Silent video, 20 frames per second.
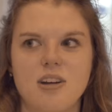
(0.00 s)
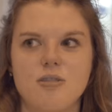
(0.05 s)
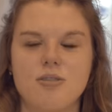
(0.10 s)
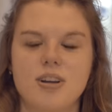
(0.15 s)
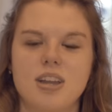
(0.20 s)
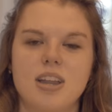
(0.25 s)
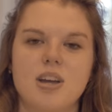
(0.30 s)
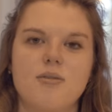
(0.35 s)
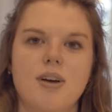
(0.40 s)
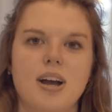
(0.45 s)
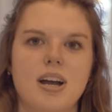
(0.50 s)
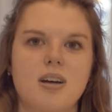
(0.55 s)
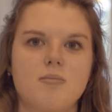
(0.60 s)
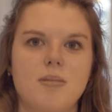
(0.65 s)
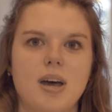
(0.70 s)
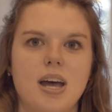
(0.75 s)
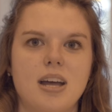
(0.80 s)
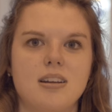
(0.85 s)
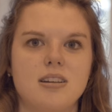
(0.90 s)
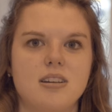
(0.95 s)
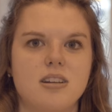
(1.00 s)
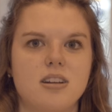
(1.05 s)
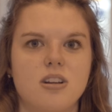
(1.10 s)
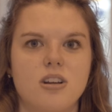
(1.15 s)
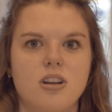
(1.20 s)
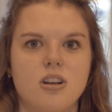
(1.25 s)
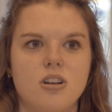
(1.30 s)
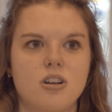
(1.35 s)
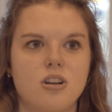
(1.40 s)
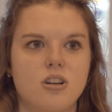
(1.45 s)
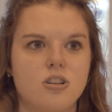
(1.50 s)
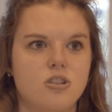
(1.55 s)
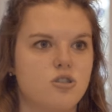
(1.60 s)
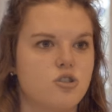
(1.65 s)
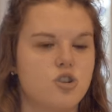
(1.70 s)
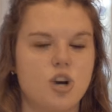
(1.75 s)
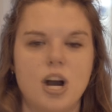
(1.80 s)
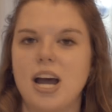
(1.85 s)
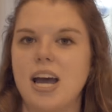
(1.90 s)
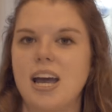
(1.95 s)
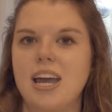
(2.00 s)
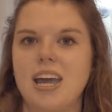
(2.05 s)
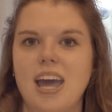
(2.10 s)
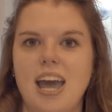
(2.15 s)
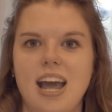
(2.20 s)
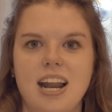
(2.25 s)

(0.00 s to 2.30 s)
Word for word: I really recommend trying